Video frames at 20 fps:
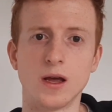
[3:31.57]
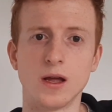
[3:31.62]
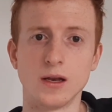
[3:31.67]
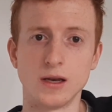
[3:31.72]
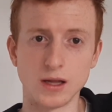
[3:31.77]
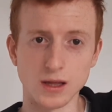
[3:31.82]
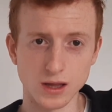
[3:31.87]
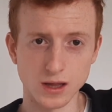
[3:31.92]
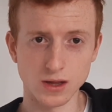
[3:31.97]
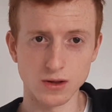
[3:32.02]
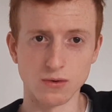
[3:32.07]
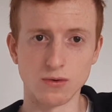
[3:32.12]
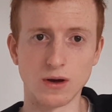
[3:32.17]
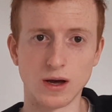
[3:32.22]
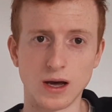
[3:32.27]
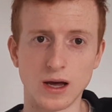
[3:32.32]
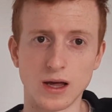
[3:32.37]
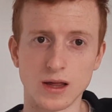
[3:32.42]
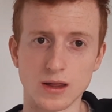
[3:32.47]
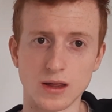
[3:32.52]
This shoe
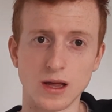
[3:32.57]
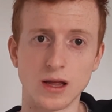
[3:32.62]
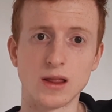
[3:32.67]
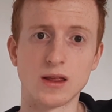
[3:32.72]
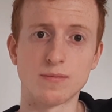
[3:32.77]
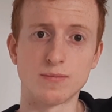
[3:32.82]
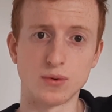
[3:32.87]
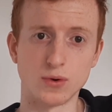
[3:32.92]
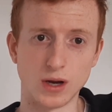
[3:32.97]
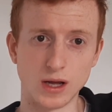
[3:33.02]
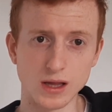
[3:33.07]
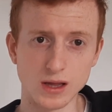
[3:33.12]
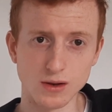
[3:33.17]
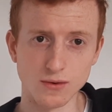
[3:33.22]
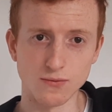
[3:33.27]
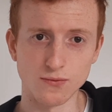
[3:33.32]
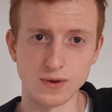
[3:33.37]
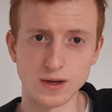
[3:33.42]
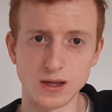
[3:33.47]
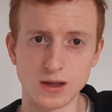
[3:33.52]
has anti-pronation
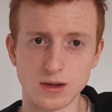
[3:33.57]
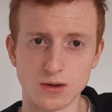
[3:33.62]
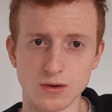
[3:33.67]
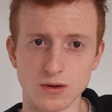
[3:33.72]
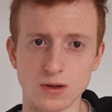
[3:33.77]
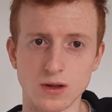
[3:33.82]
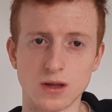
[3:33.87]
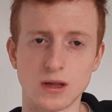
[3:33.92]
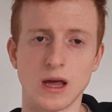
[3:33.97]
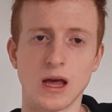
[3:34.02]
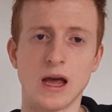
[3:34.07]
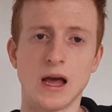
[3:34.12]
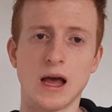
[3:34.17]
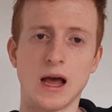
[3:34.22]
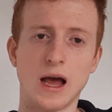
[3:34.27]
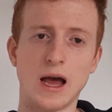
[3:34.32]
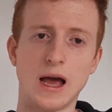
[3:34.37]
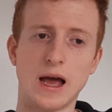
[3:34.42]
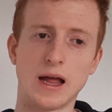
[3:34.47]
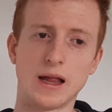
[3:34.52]
features
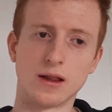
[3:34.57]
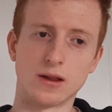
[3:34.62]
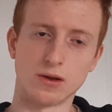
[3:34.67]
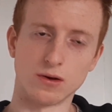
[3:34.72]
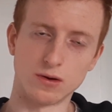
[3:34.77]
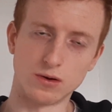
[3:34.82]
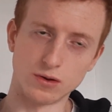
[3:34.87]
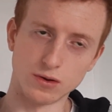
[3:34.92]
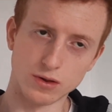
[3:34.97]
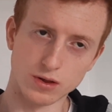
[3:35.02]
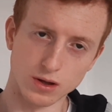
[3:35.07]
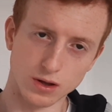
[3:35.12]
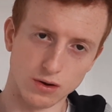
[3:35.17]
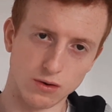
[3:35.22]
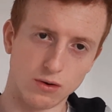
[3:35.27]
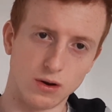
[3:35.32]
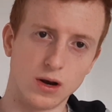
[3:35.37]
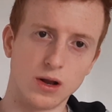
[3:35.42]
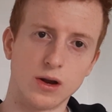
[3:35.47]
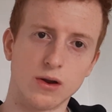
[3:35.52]
and
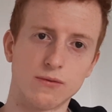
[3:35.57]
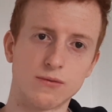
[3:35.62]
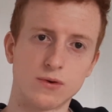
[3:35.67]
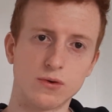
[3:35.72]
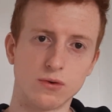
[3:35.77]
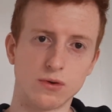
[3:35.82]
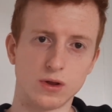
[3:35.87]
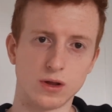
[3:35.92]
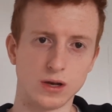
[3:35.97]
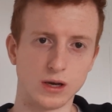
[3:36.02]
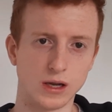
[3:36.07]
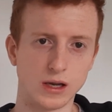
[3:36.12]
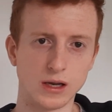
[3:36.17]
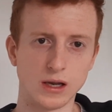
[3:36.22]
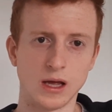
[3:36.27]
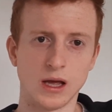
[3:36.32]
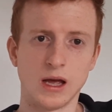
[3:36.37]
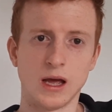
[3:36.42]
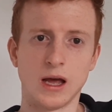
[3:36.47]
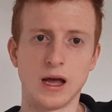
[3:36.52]
also a lot of cushioning.